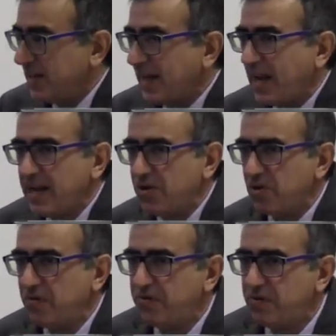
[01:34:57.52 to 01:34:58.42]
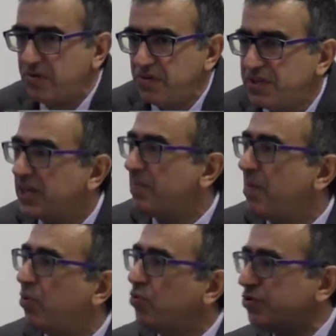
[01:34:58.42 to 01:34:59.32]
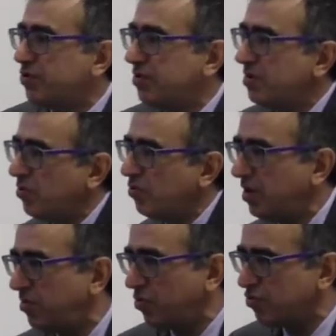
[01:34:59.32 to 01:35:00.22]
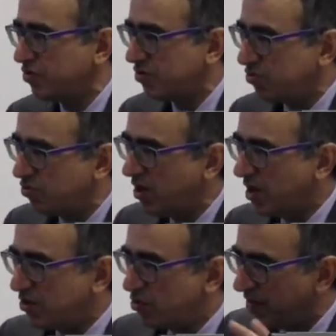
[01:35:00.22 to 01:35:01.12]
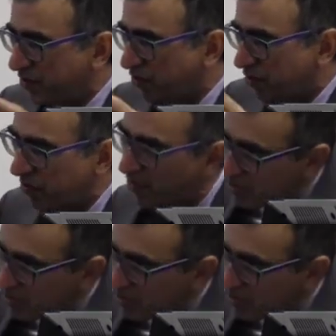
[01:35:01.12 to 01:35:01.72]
a kind of schema evolution, model evolution. You have different